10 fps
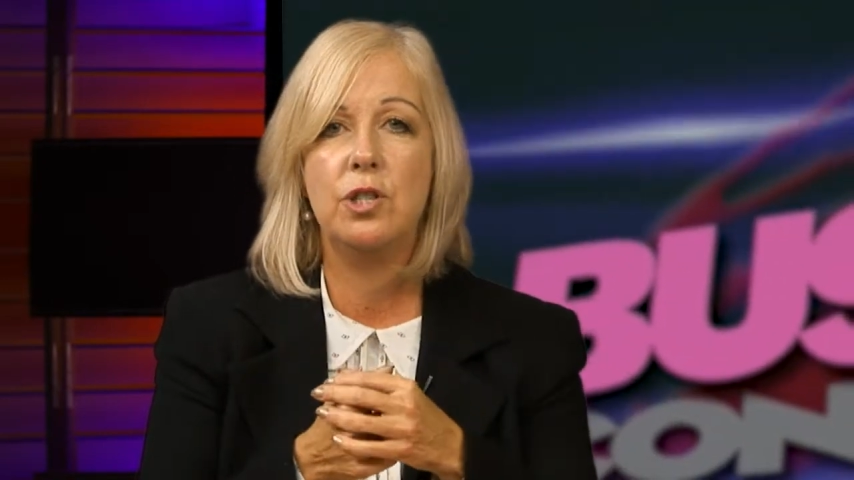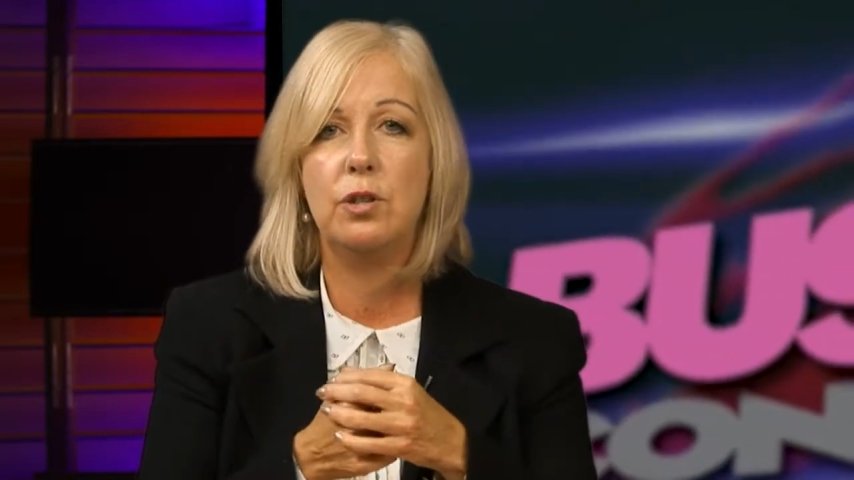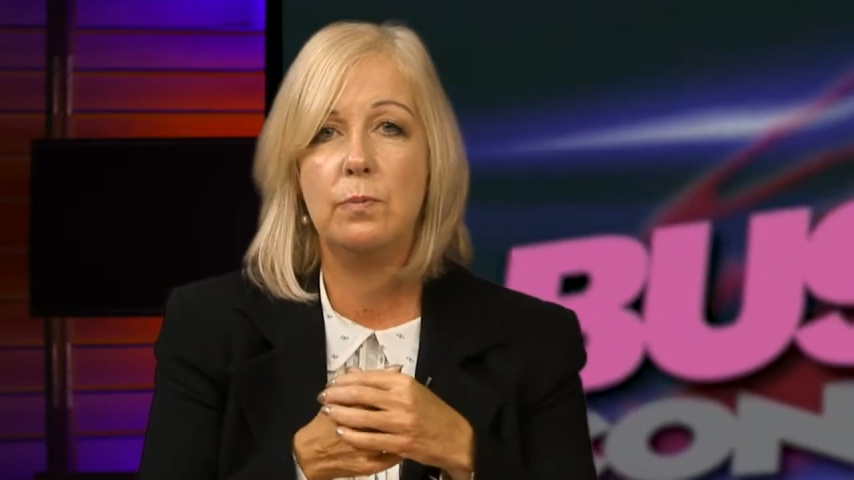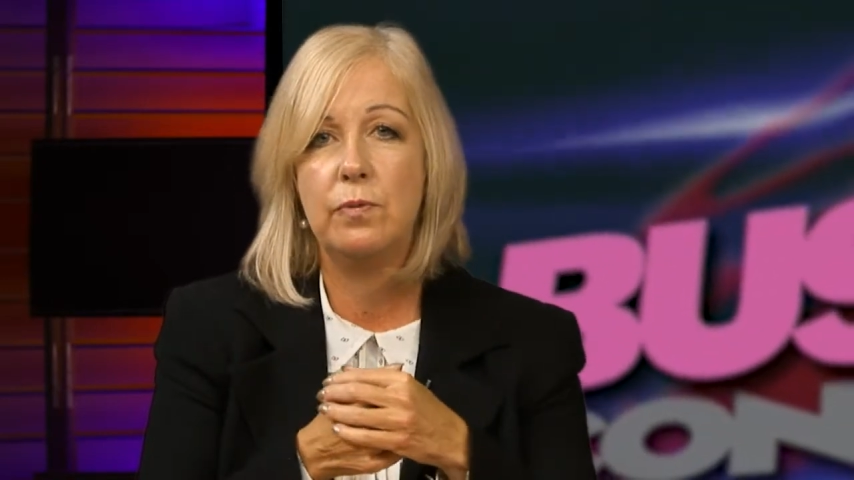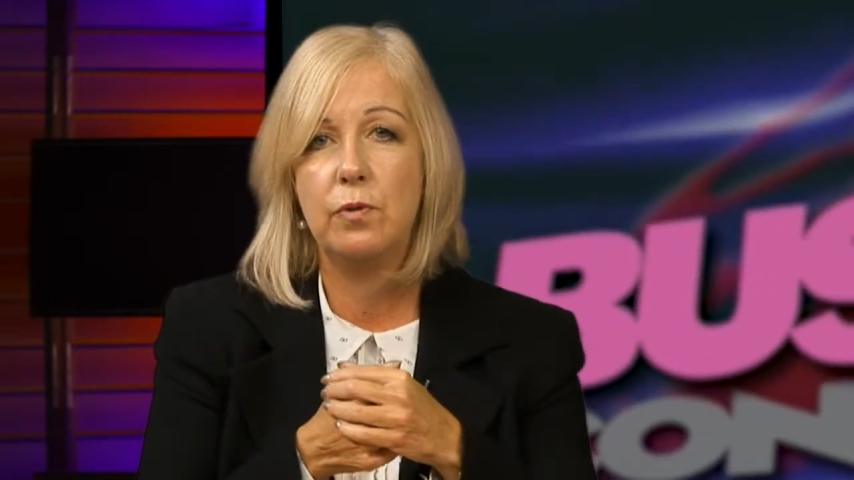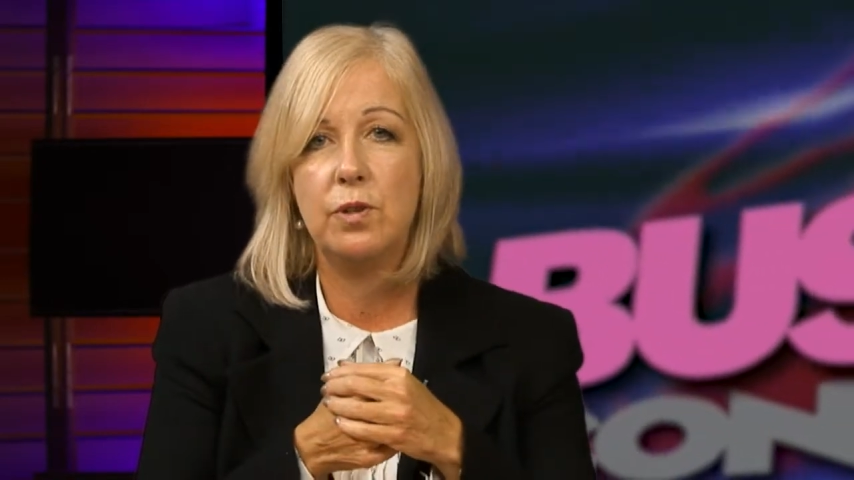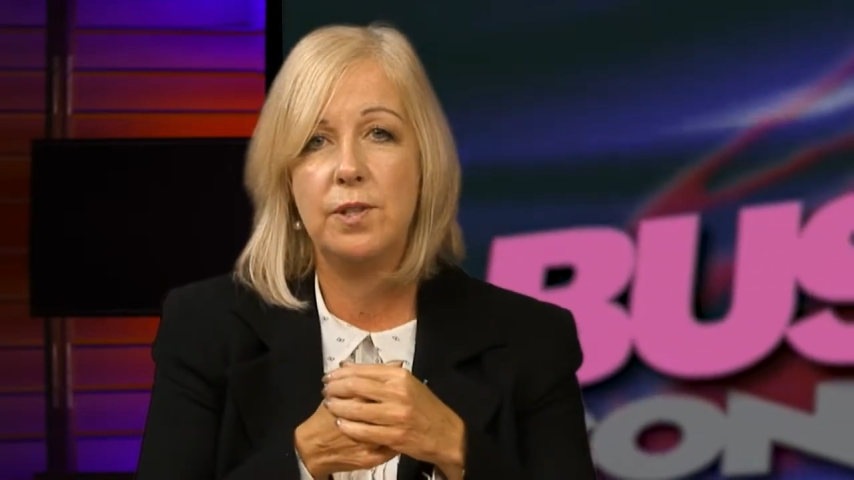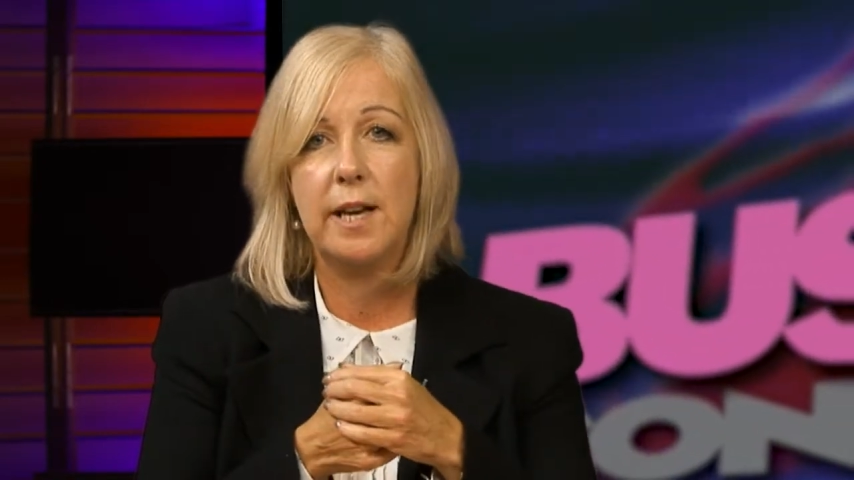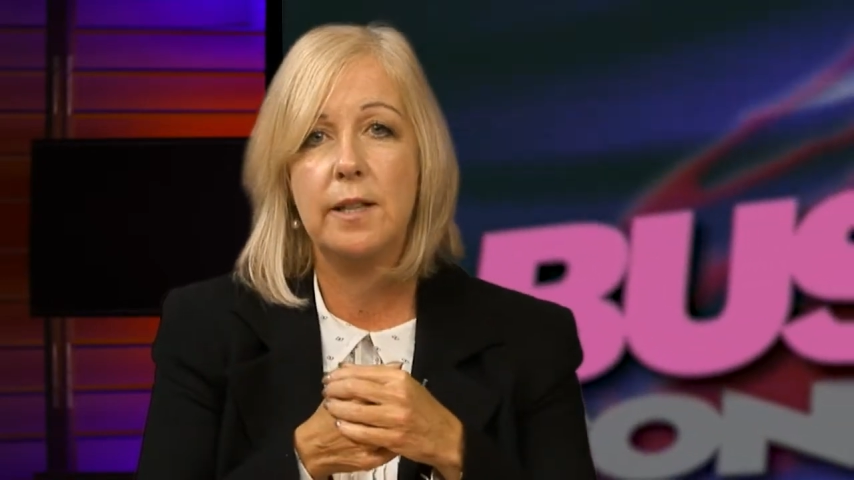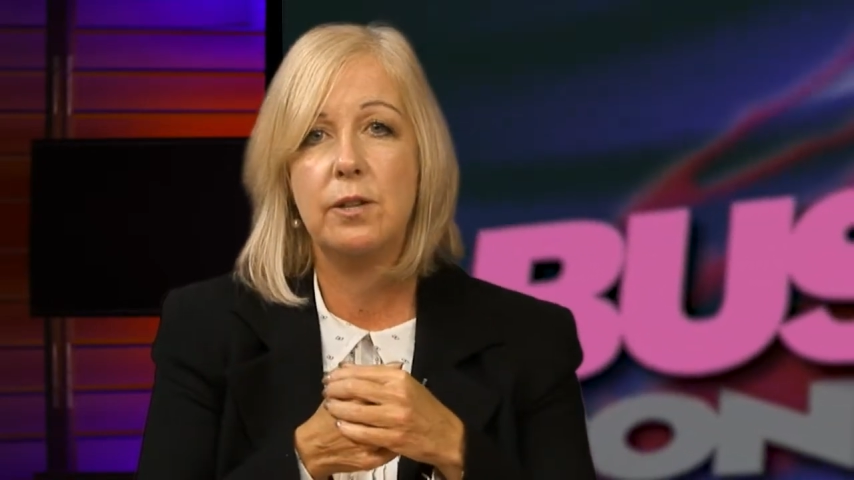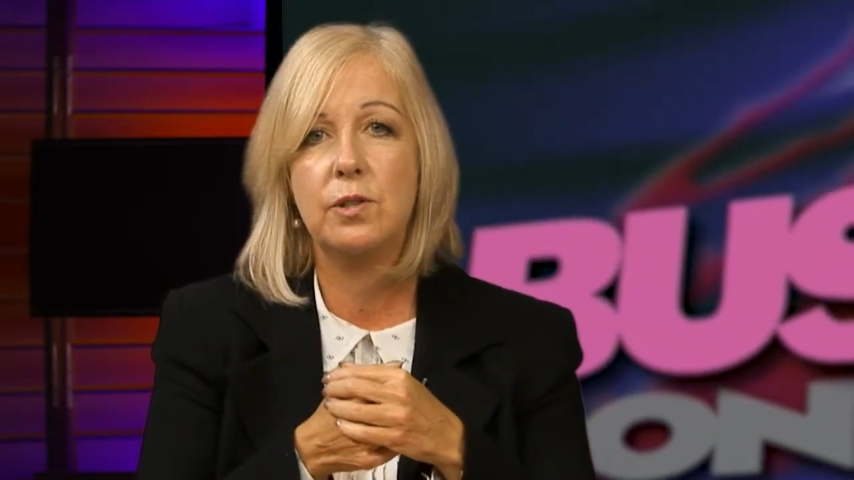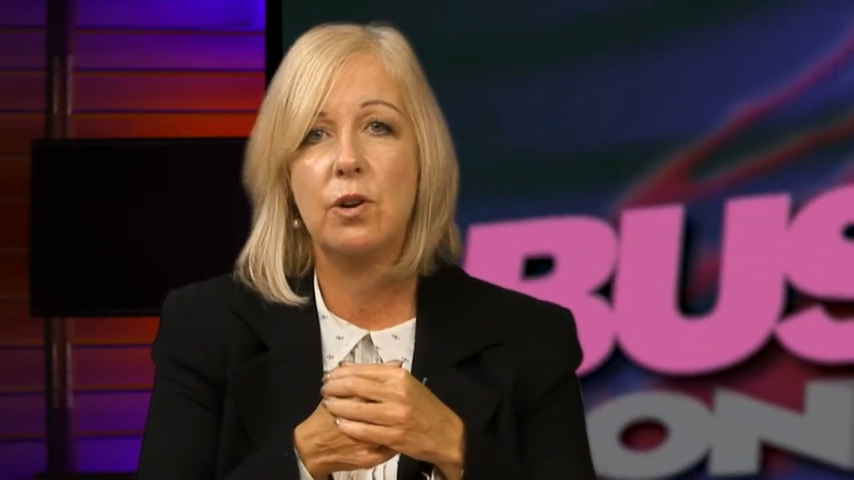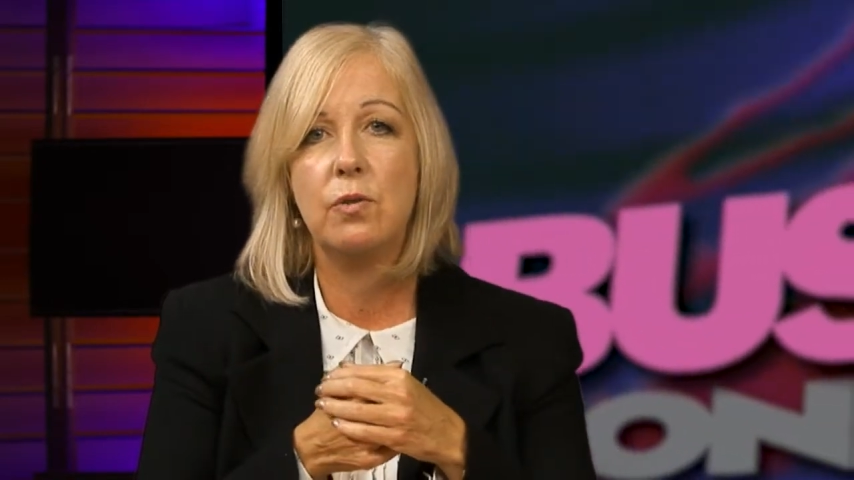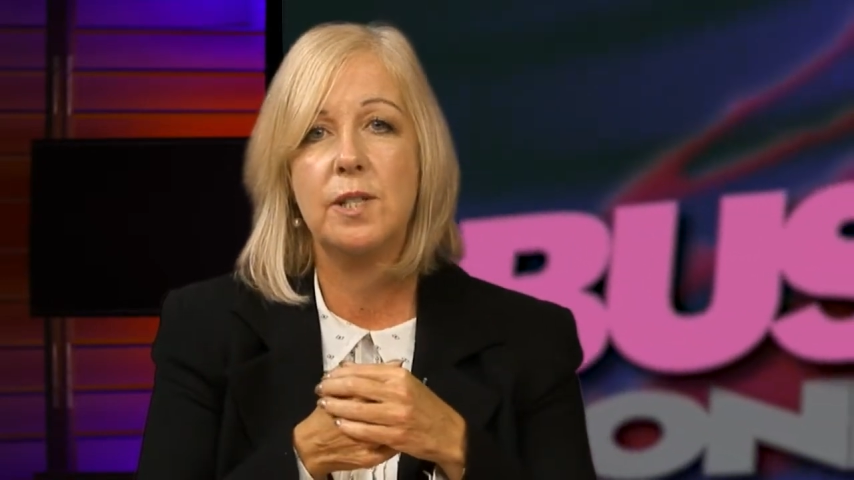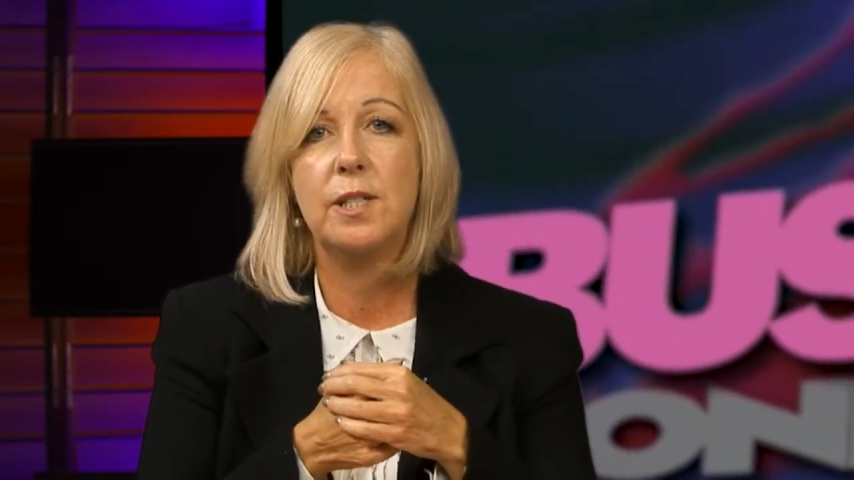do before you set those goals